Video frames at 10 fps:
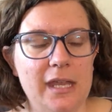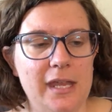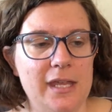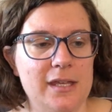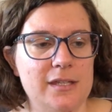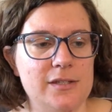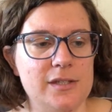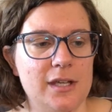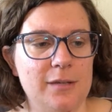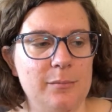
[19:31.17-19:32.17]
And
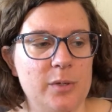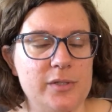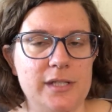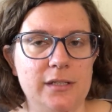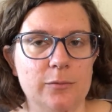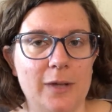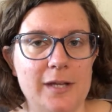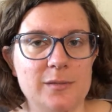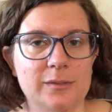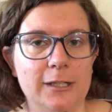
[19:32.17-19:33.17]
I'm posting
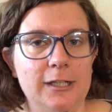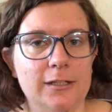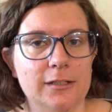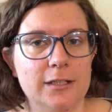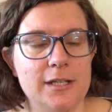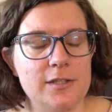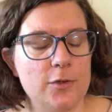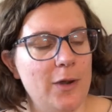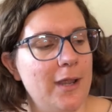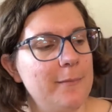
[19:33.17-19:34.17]
randomly on
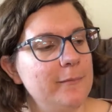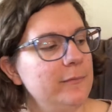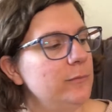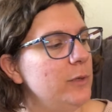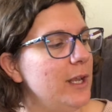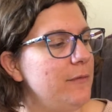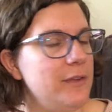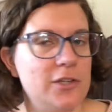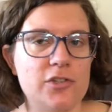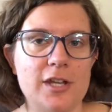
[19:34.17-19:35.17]
Instagram when I
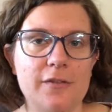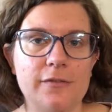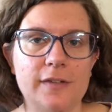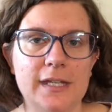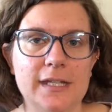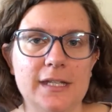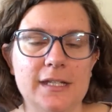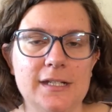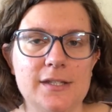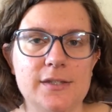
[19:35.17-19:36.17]
finish stuff.
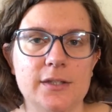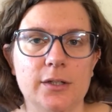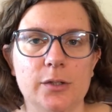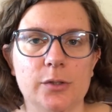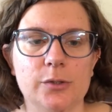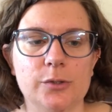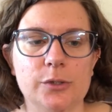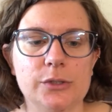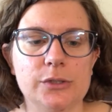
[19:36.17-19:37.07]
So